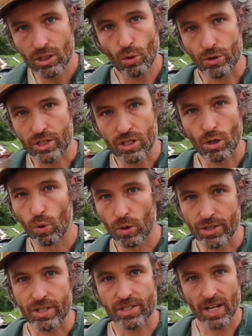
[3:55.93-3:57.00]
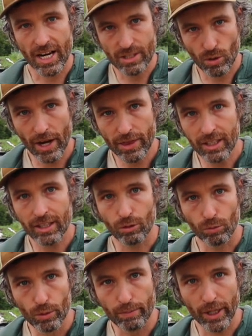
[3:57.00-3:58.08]
sort of scores the side, so I think that the
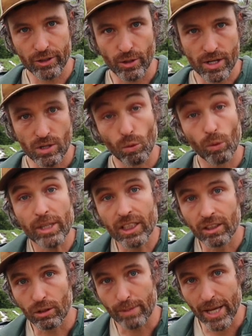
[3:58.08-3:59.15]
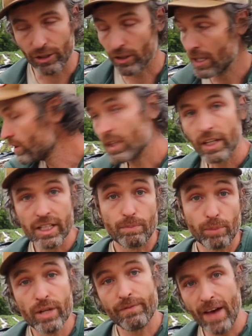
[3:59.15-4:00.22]
root penetration will be a little better. It's
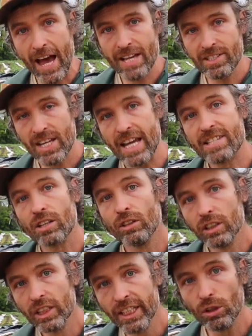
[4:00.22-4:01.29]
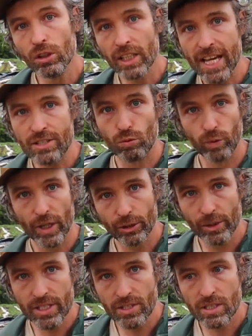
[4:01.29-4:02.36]
pretty fast. It's a little less
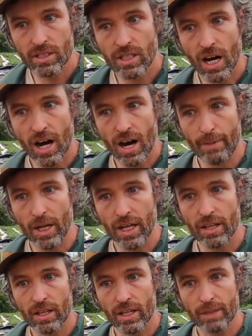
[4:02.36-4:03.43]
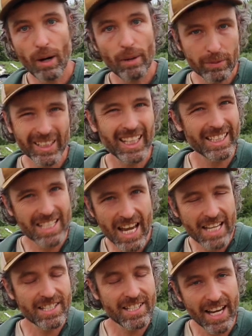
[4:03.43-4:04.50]
rigorous. Um, it's probably like
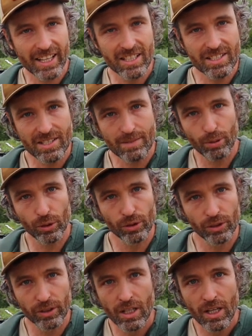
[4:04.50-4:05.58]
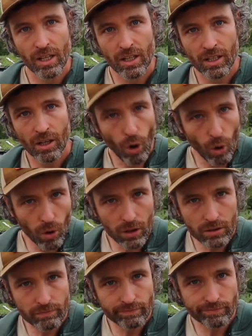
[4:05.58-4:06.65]
ten seconds per hole.
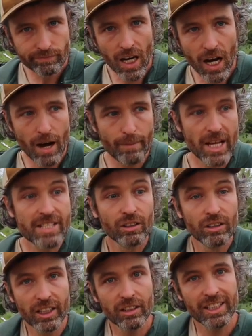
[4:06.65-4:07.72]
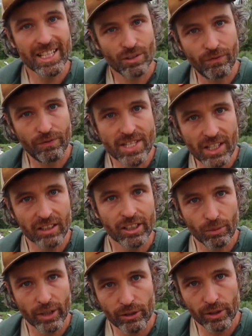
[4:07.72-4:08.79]
Um, it's a little less physically
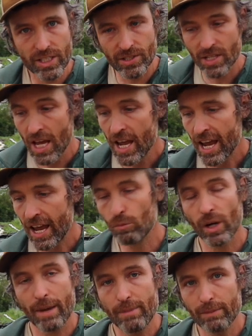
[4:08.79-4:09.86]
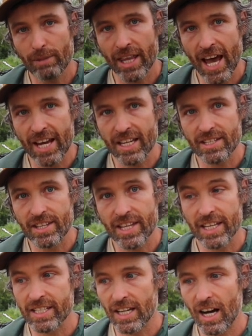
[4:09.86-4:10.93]
rigorous, and what I mean by that is
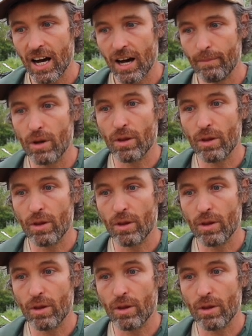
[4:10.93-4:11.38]
that um,